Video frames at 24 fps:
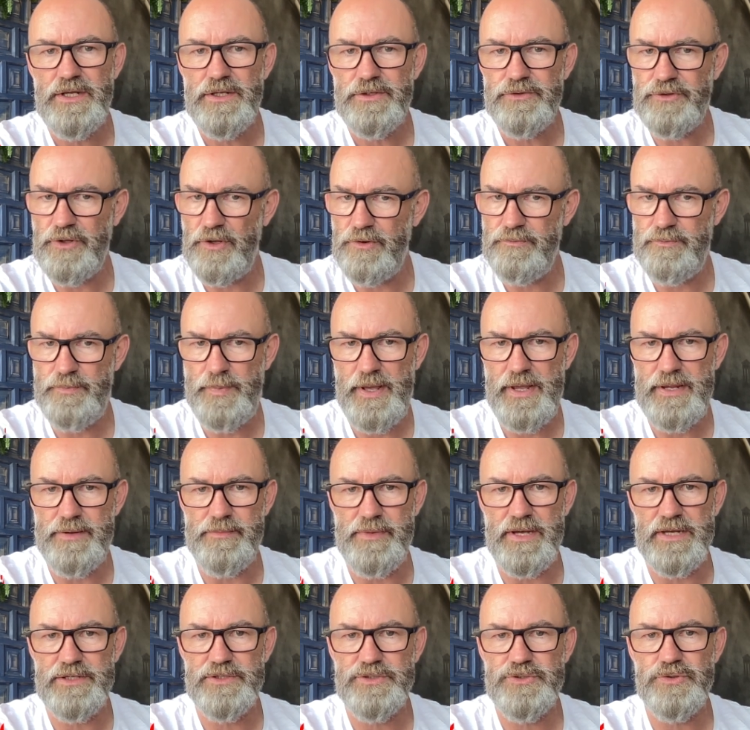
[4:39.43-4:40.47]
don't pay
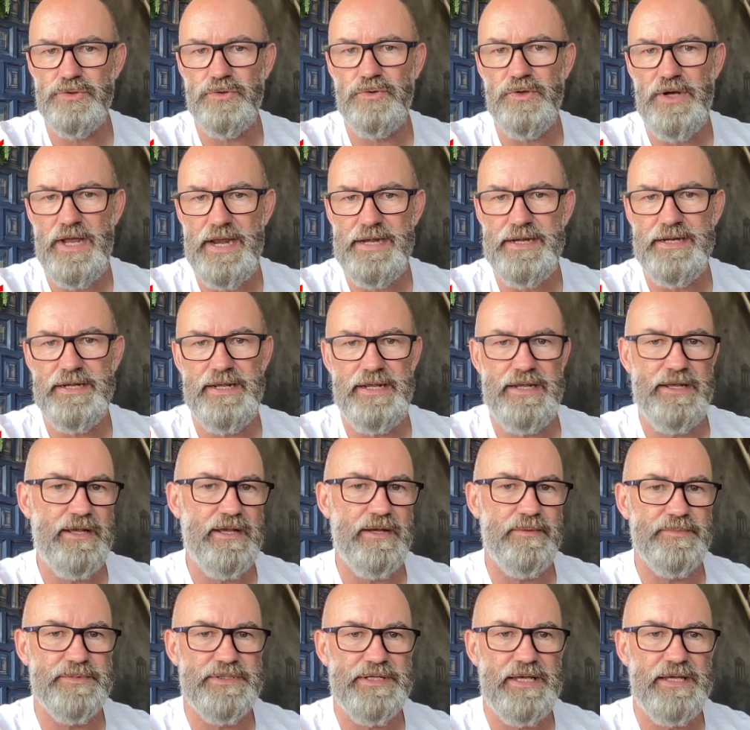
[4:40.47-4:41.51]
much or any
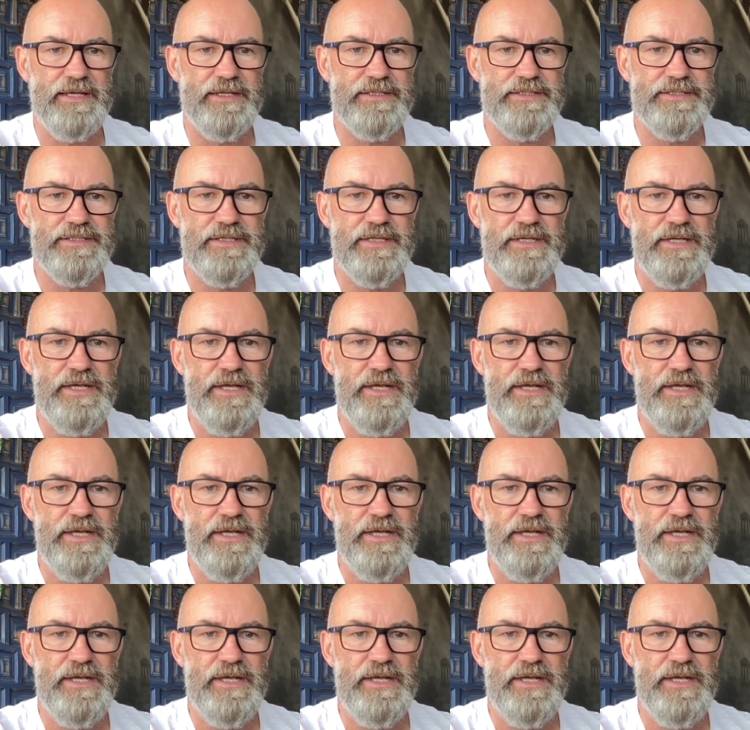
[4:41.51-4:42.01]
income tax.